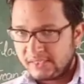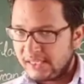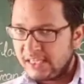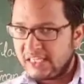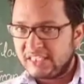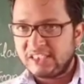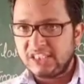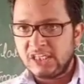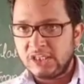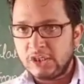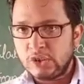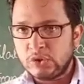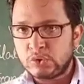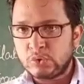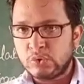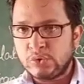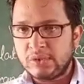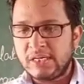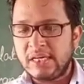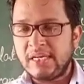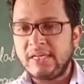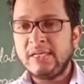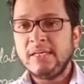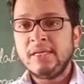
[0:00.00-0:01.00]
Yes or no,
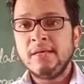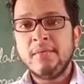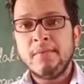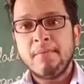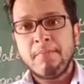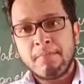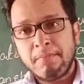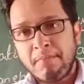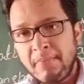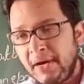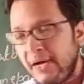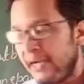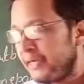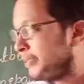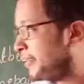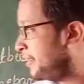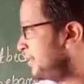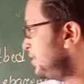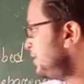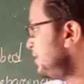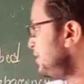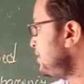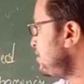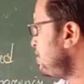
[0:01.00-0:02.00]
student?
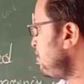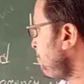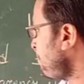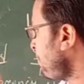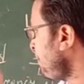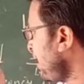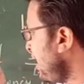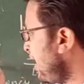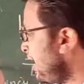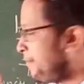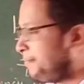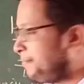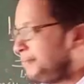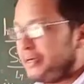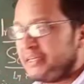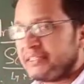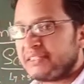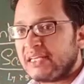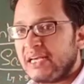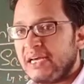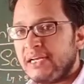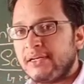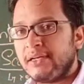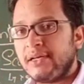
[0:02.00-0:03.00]
But the flatbed
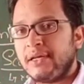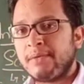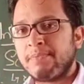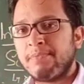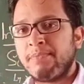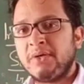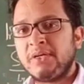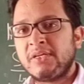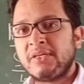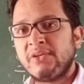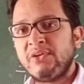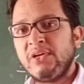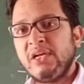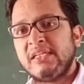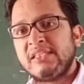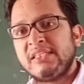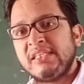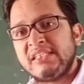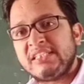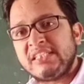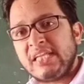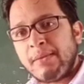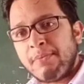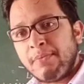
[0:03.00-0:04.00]
scanner,
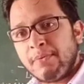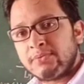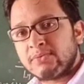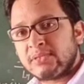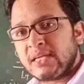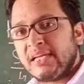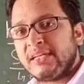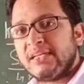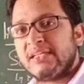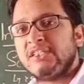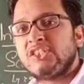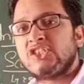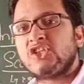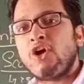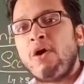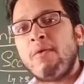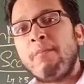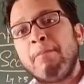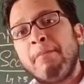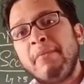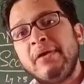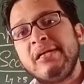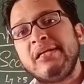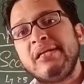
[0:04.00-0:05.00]
particularly this type of scanner, is
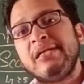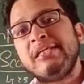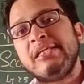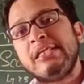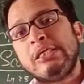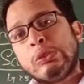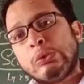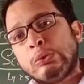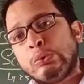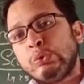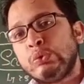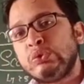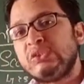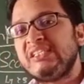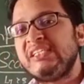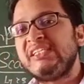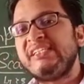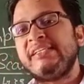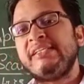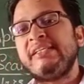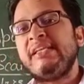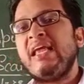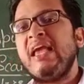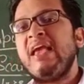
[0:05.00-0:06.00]
commonly used
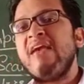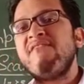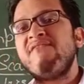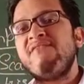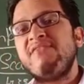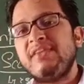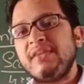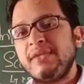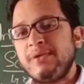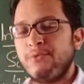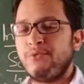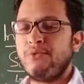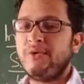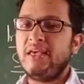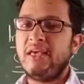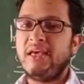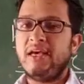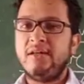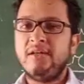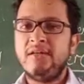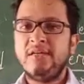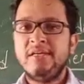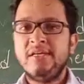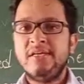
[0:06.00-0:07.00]
in
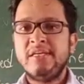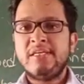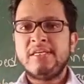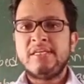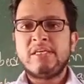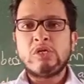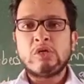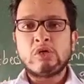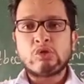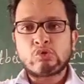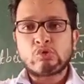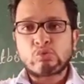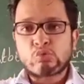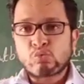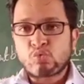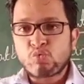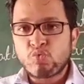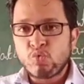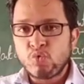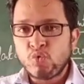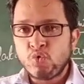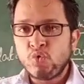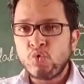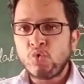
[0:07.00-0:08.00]
everywhere. Your
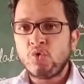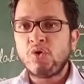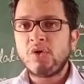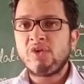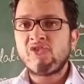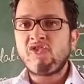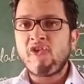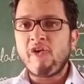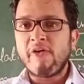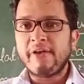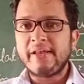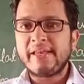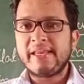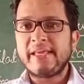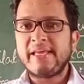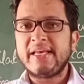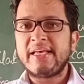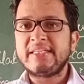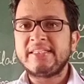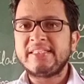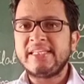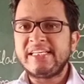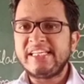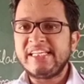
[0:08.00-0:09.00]
school,
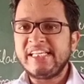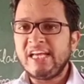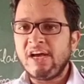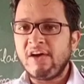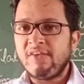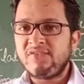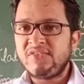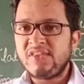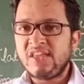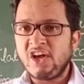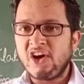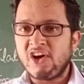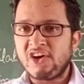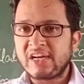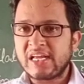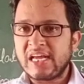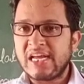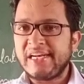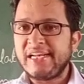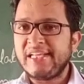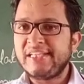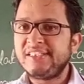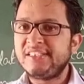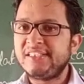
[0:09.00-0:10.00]
college, any of the
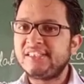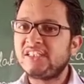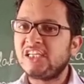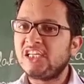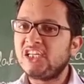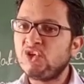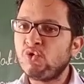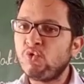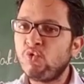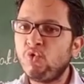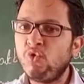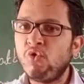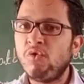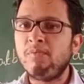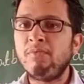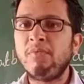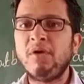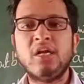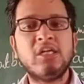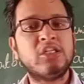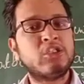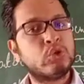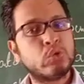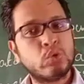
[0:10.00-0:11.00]
organization, home
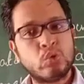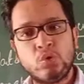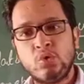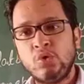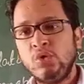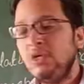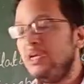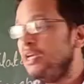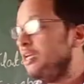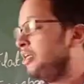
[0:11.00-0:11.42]
also.